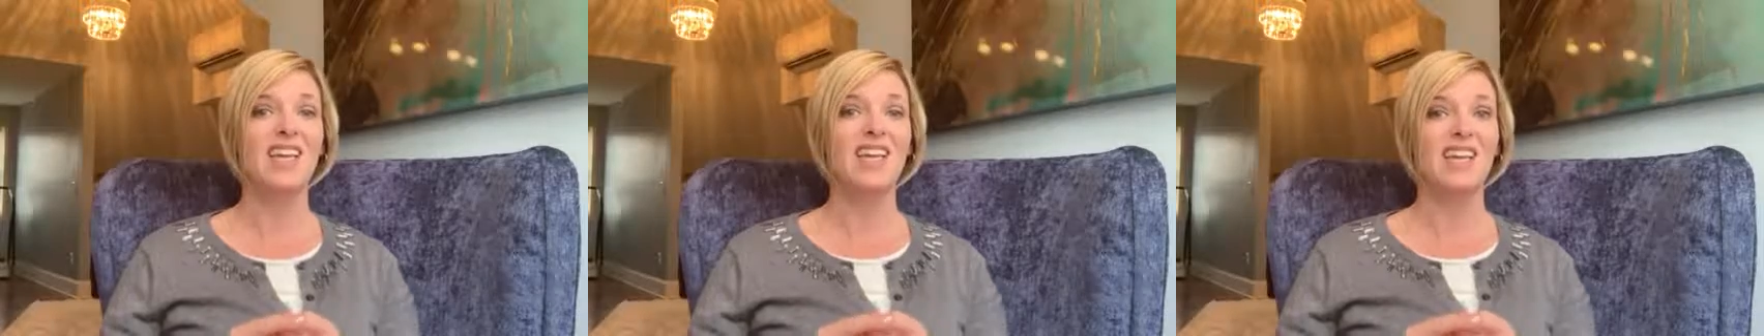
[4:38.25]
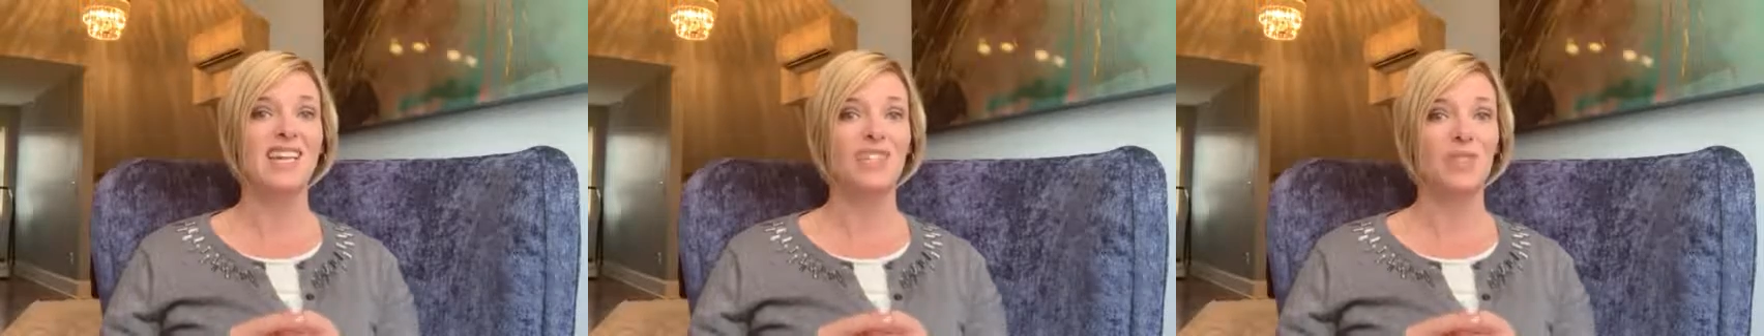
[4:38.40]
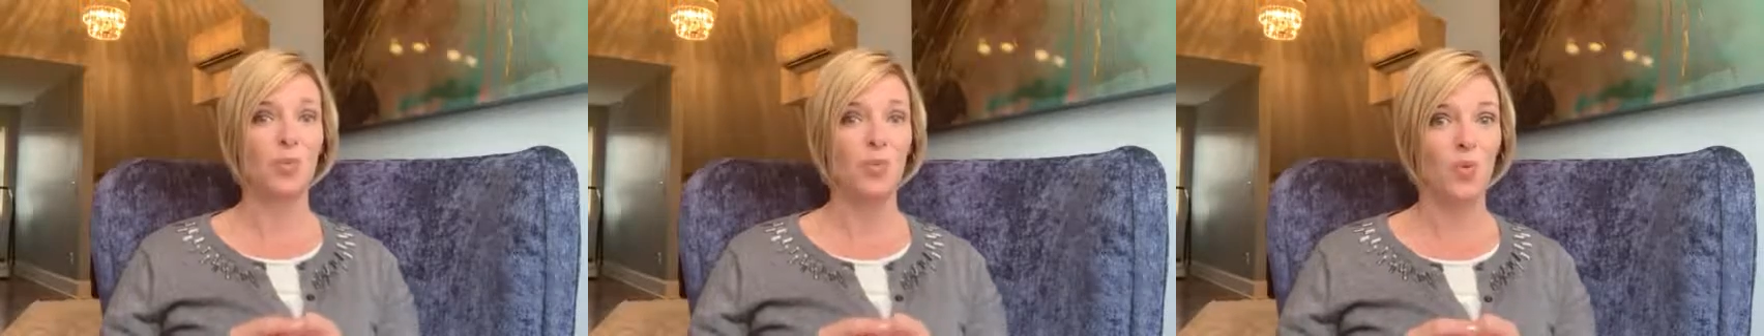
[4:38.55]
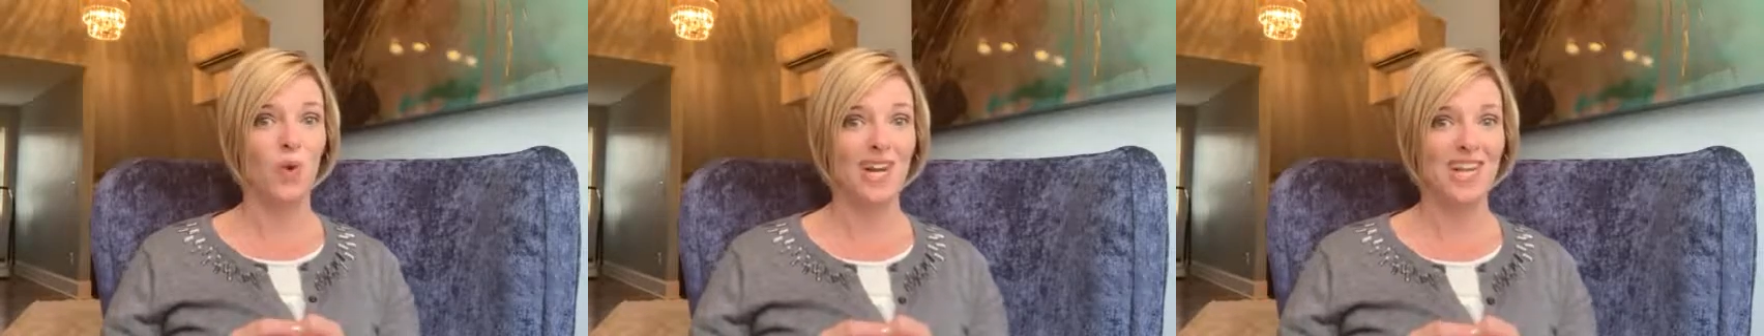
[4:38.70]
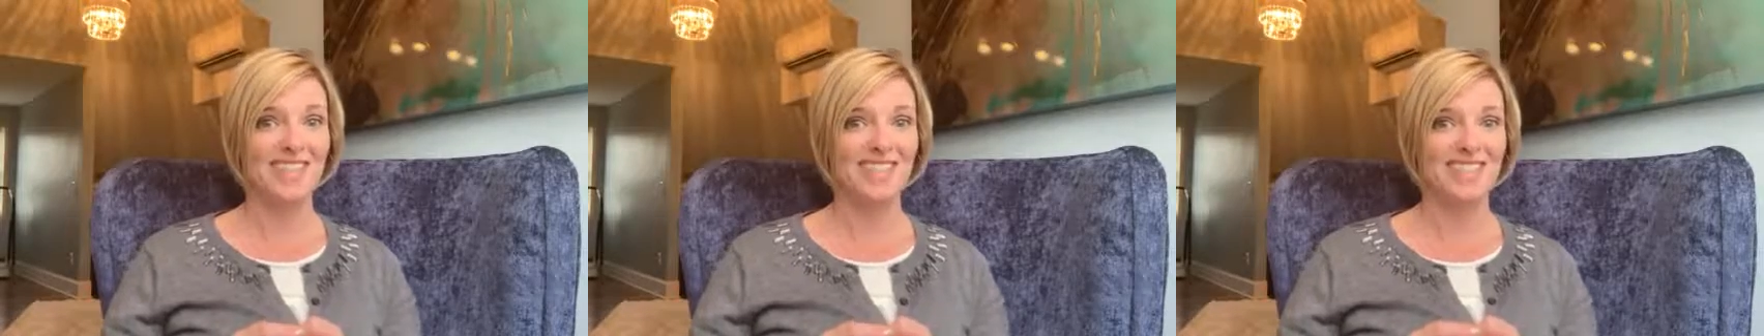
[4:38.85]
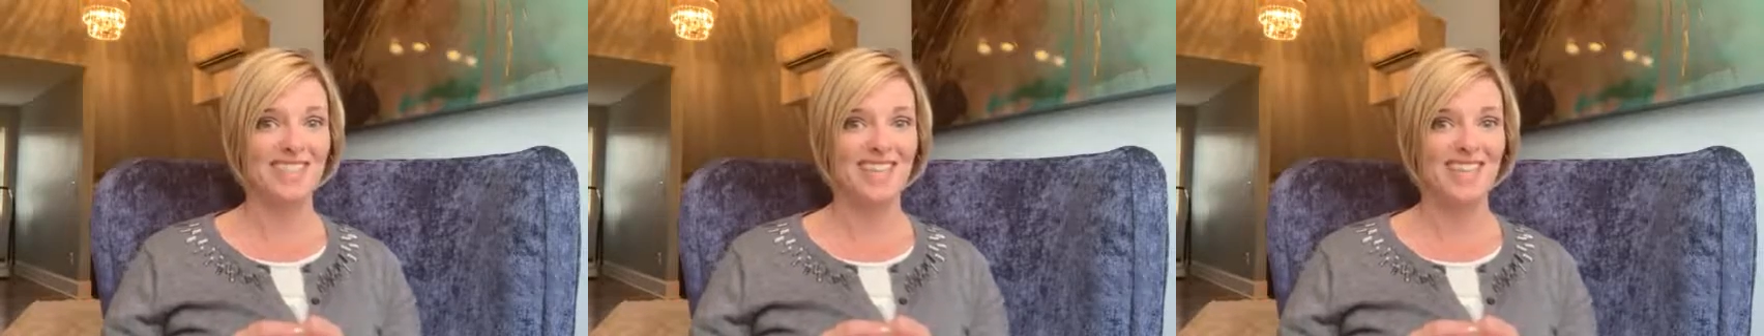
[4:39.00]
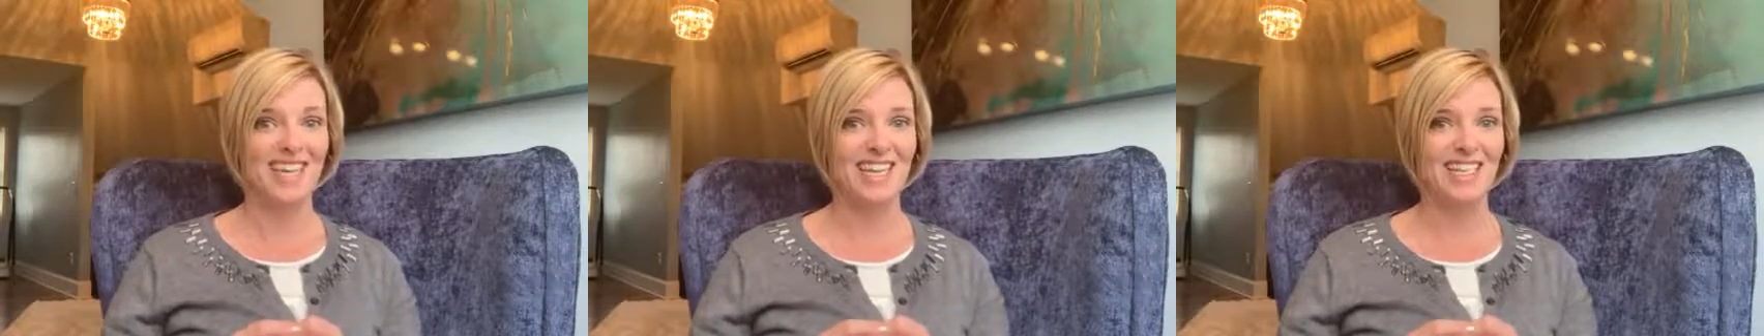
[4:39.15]
it's
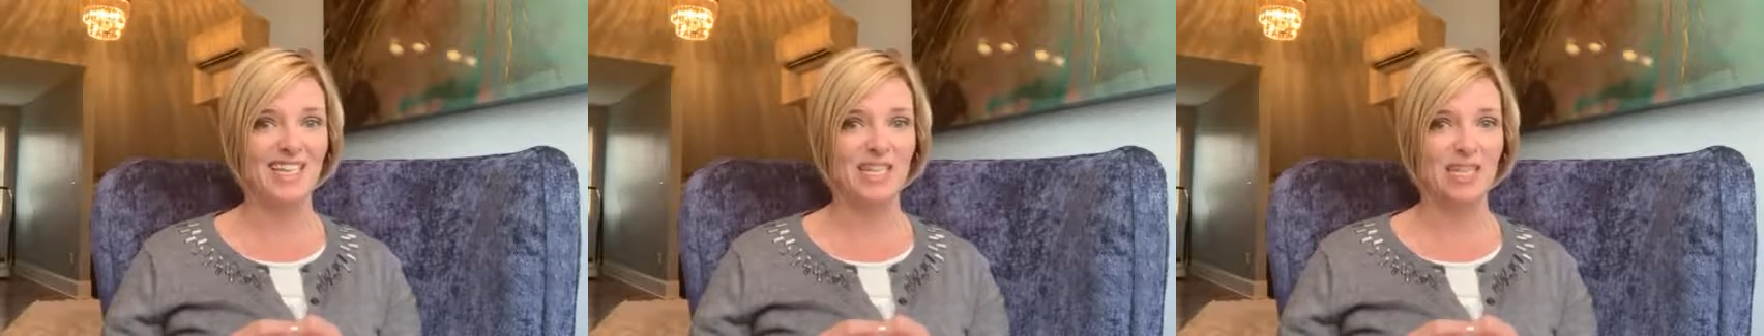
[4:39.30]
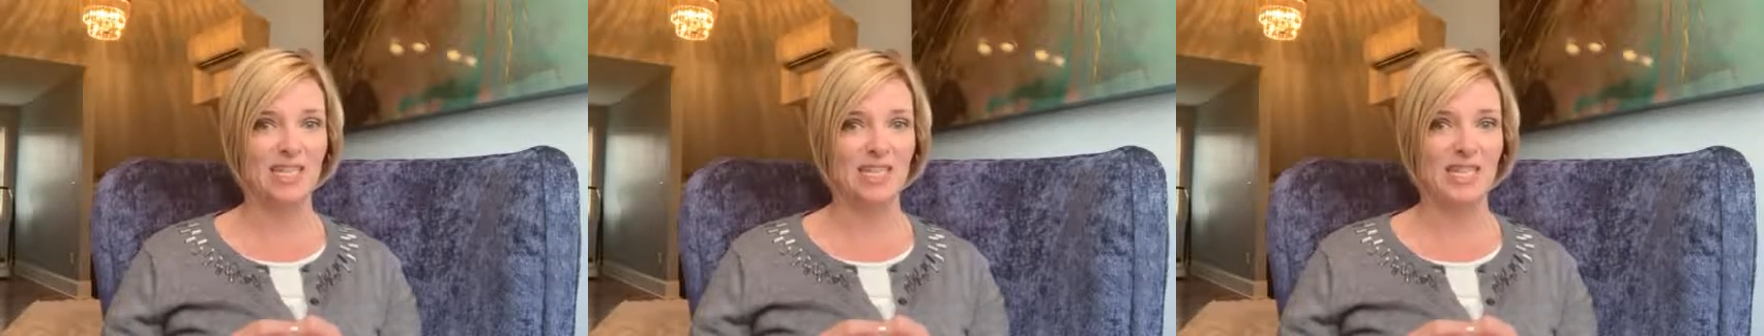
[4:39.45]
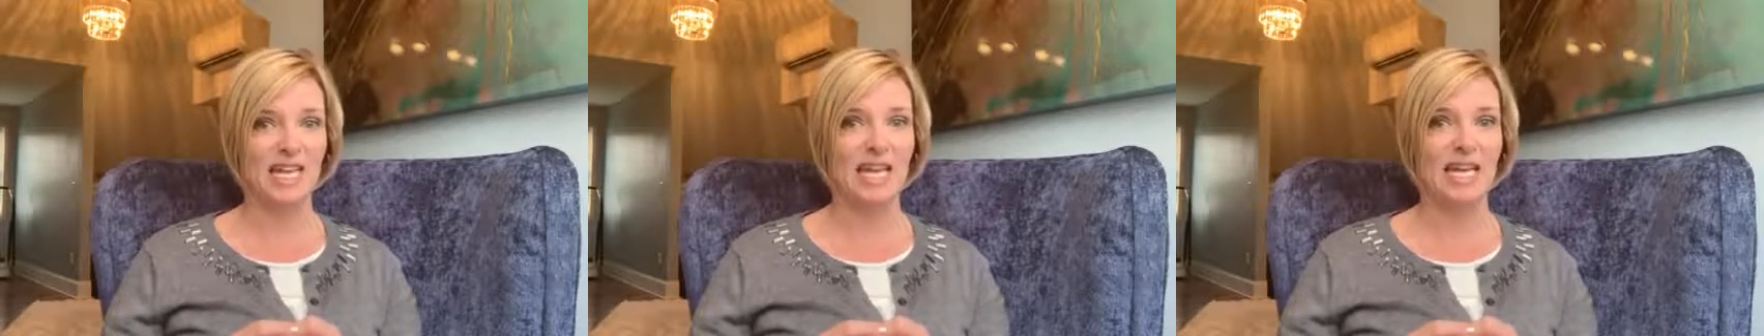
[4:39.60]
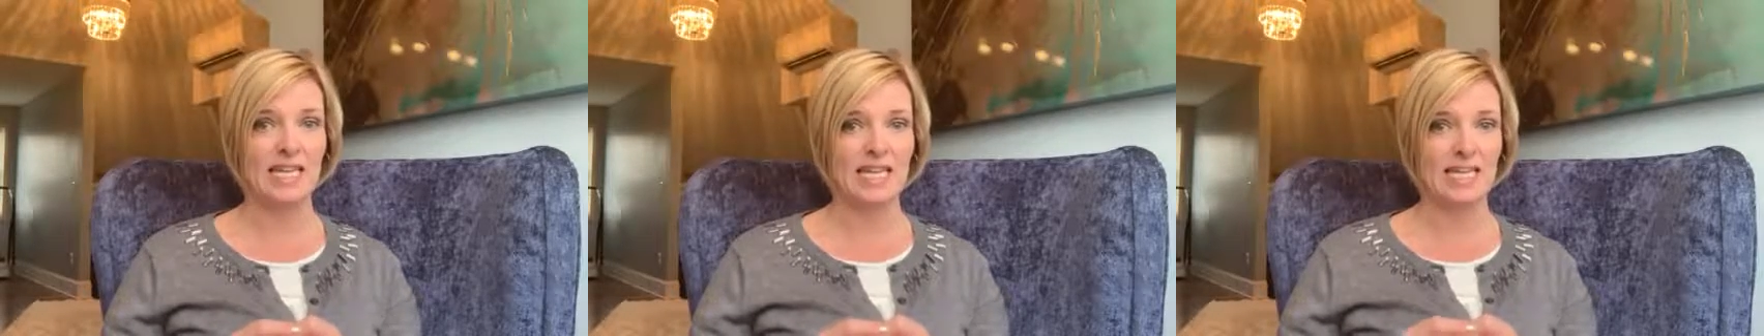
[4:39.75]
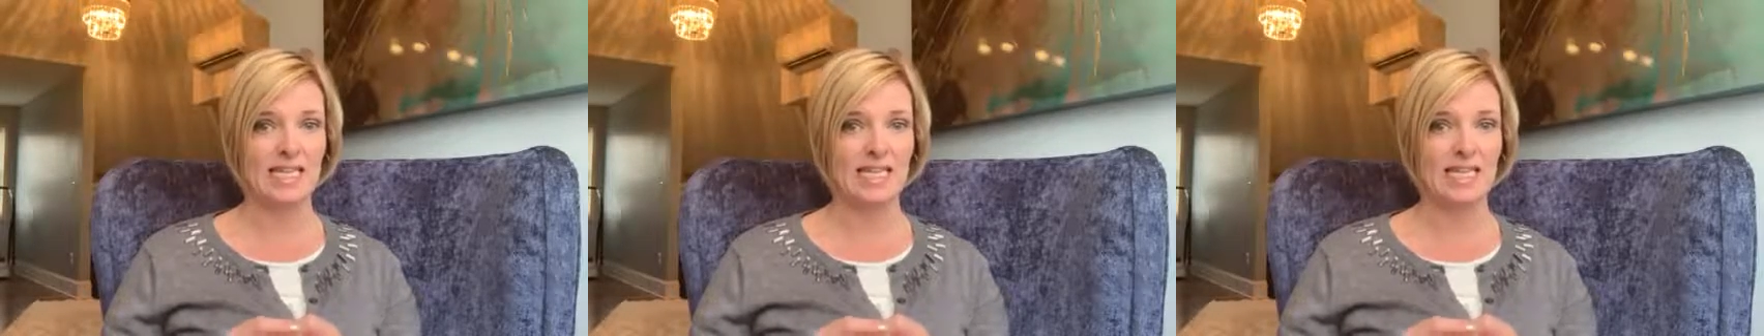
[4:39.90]
wise to get it looked at